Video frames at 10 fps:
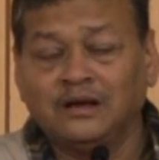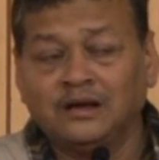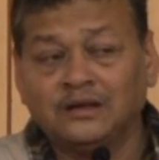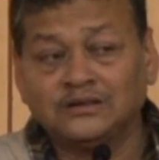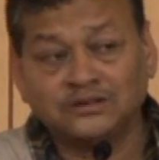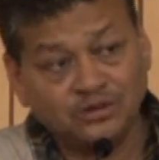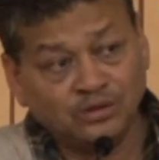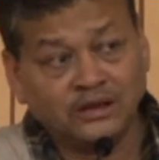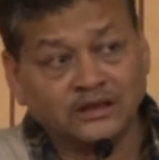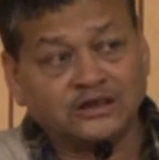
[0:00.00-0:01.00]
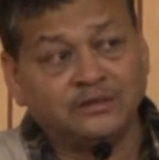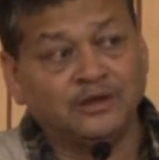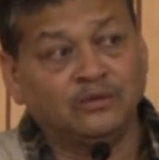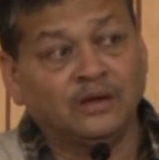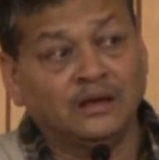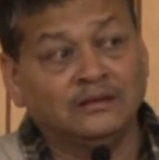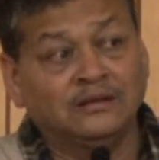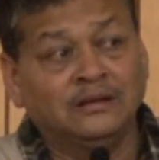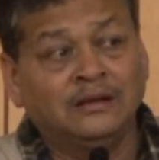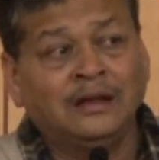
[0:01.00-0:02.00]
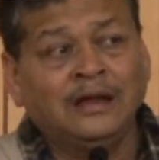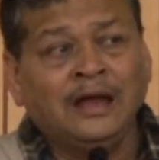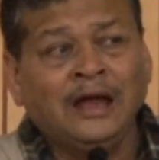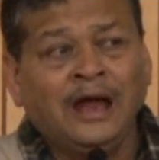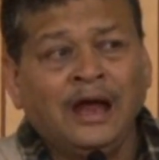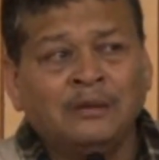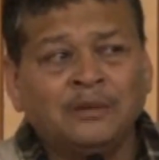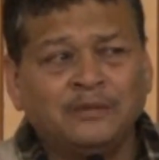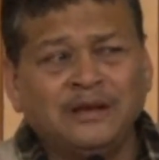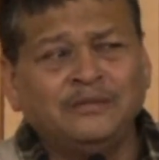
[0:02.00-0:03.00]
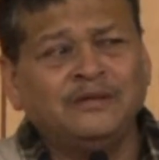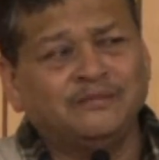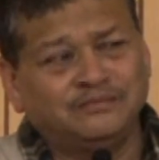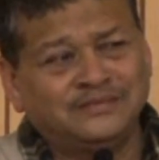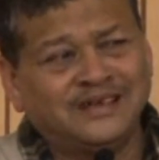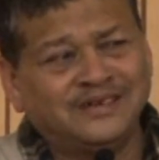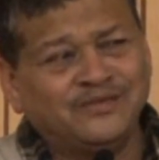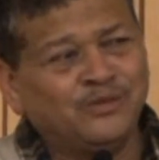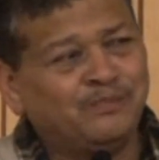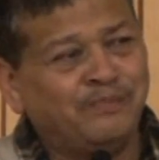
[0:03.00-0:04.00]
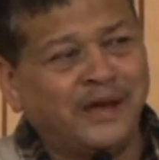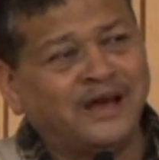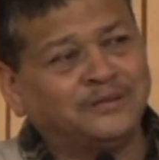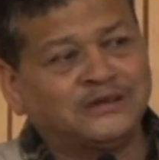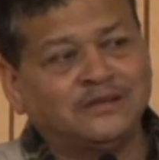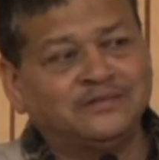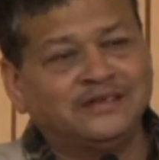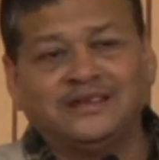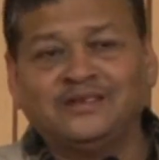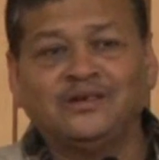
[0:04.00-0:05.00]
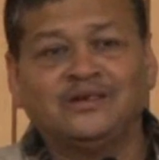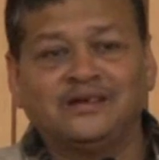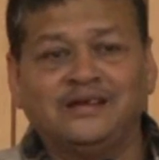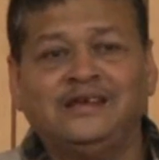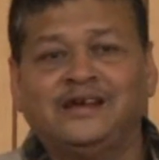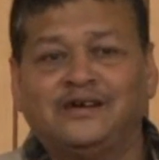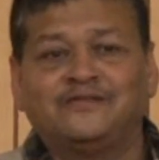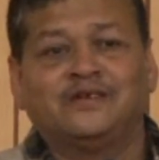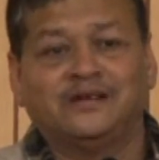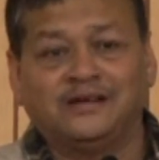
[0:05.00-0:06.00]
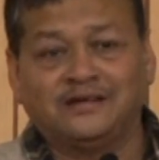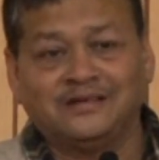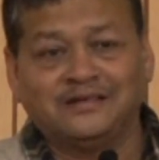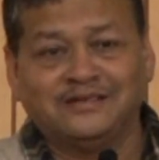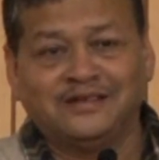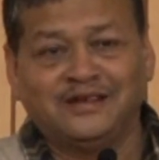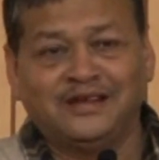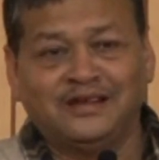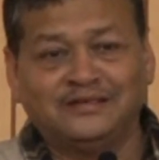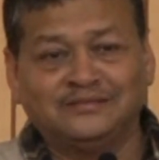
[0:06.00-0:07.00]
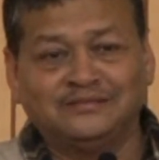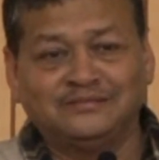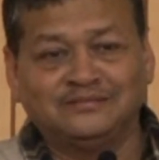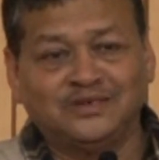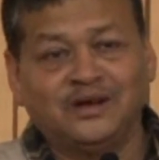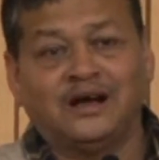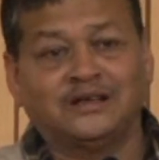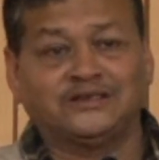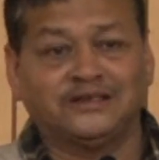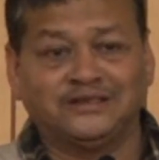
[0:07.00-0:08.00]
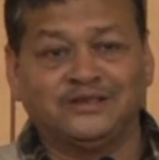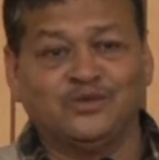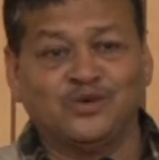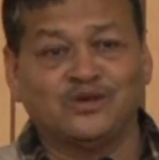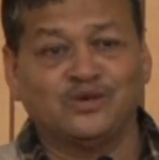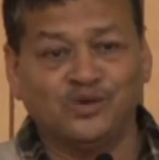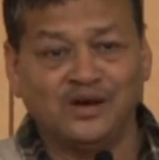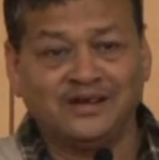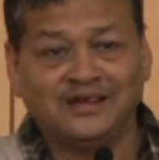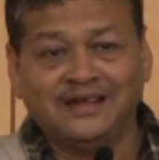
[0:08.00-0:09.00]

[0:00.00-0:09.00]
and it's doing extremely well. But believe me that if you pick up something and you're really after it, and your heart says that you want to do it,